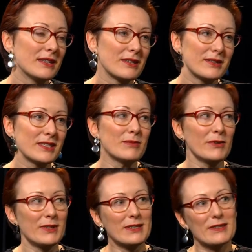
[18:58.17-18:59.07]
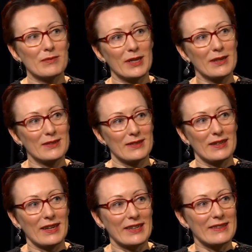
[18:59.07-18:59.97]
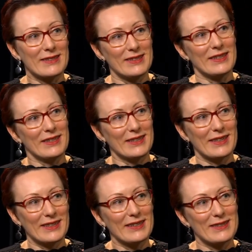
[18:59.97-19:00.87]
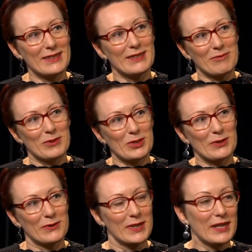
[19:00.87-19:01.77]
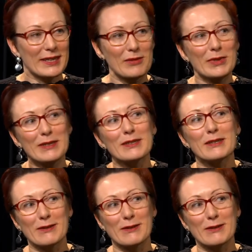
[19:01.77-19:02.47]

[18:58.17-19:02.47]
So some of these debates I can see sort of can be easily